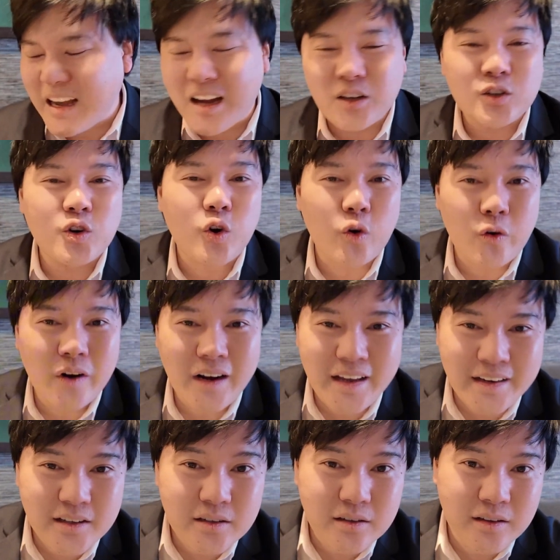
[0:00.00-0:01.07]

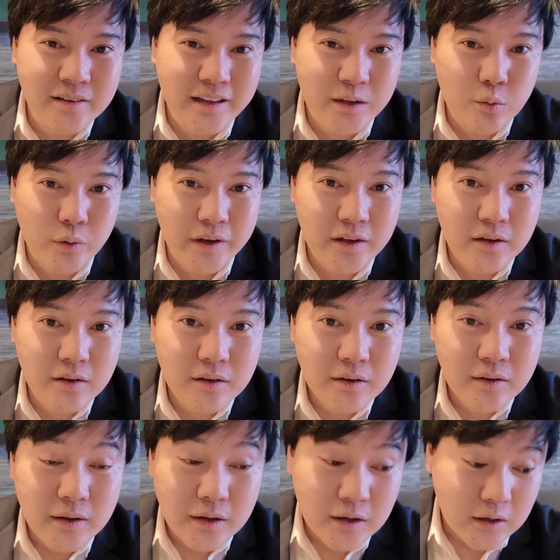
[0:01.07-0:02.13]
uncorrelated in that way.
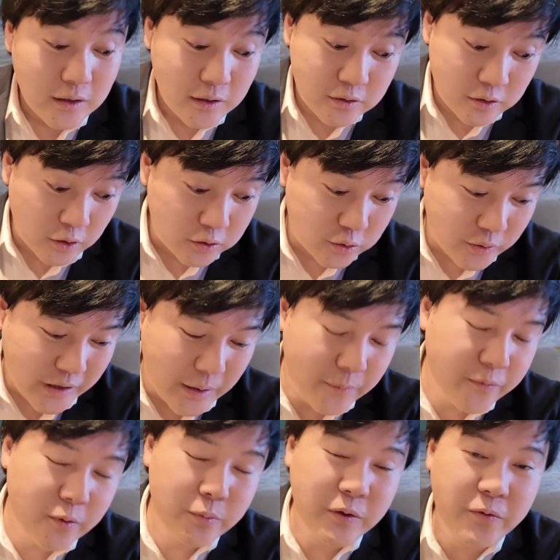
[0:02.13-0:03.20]
It also
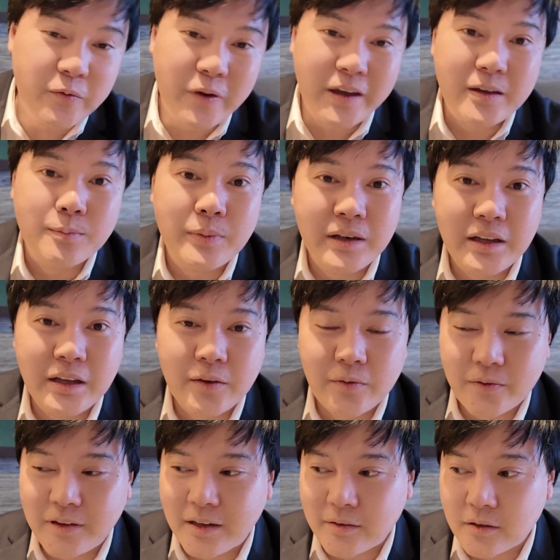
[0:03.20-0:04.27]
comes from the fake
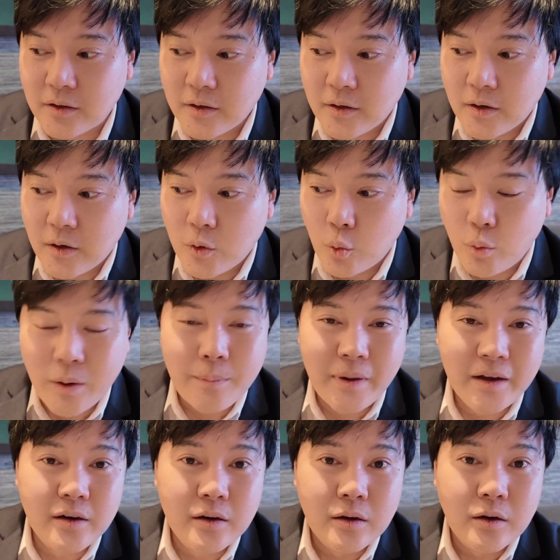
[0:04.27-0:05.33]
belief that
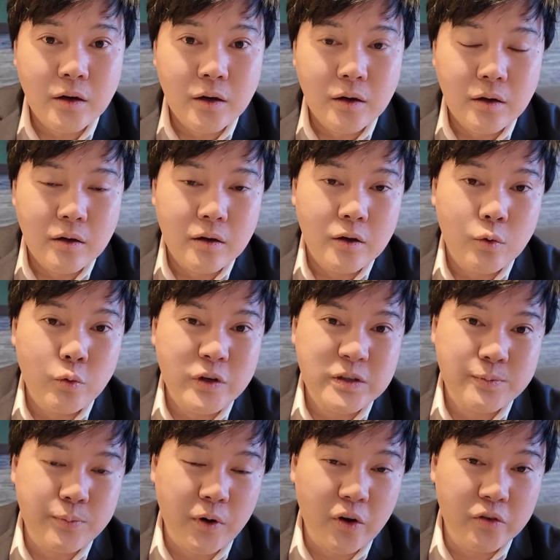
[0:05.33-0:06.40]
women
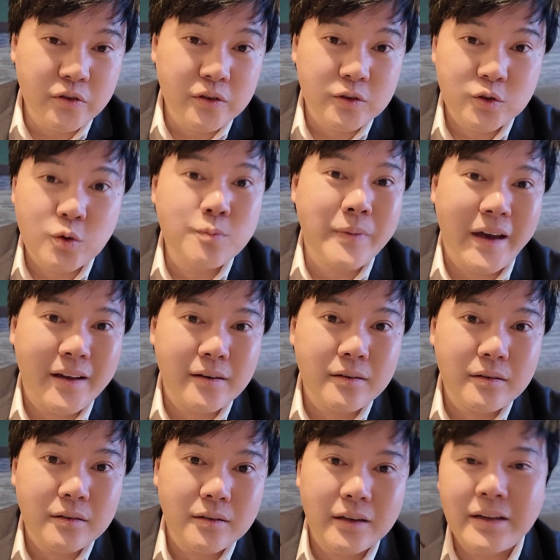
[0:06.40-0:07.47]
respond to
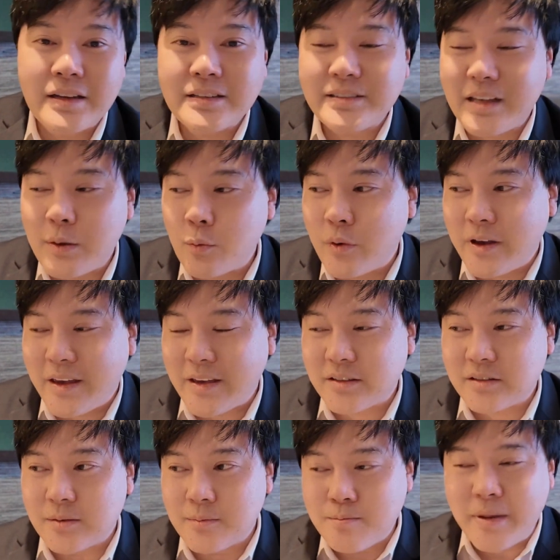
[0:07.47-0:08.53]
men in the same way as